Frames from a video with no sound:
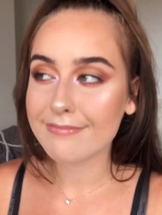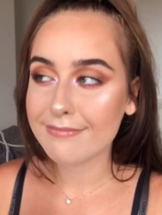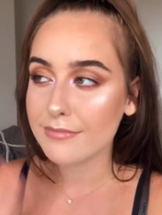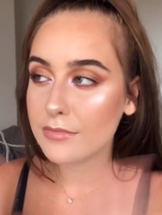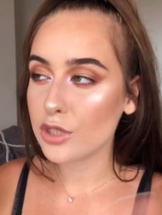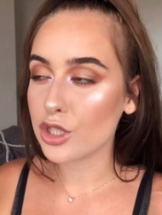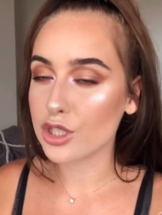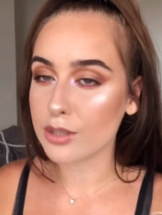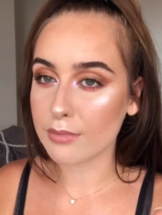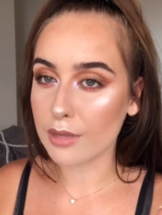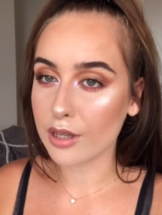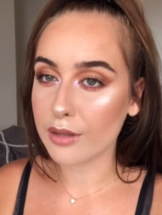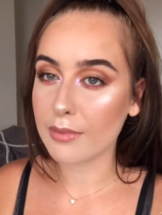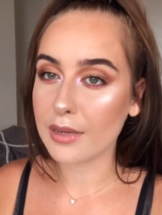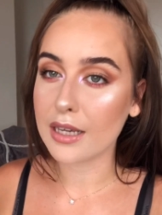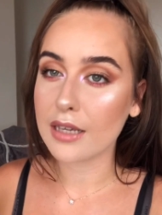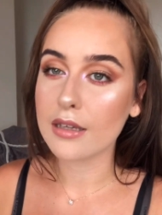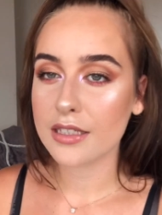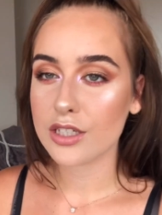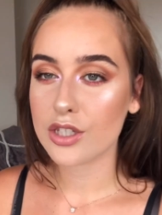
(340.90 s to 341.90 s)
Doesn't bother
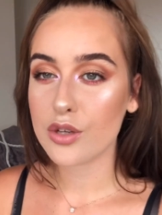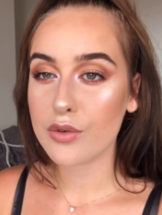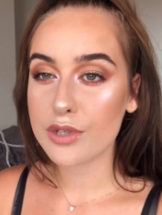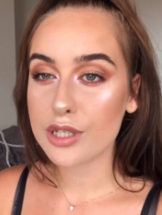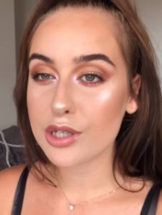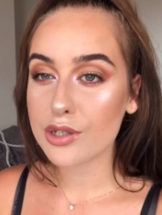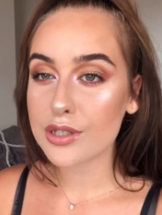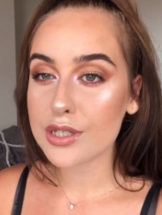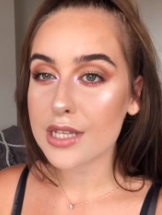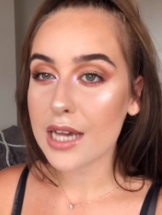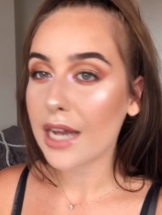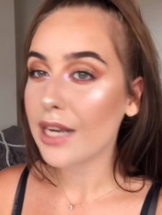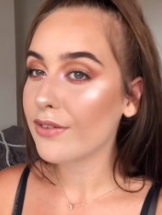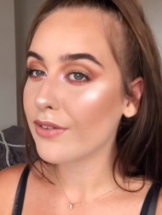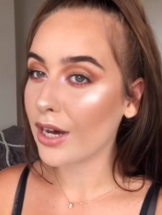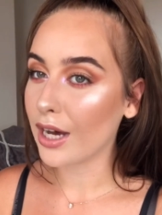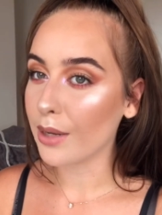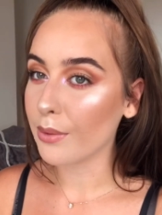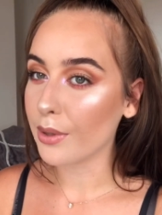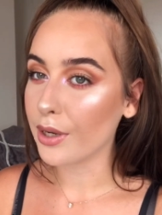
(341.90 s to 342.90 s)
me. It's always a good sign of
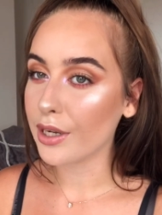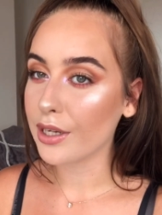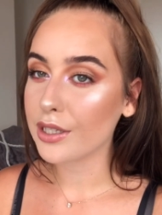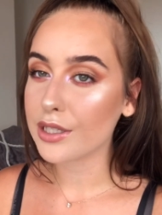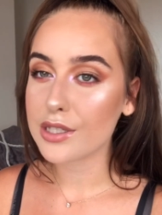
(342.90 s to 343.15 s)
hard work,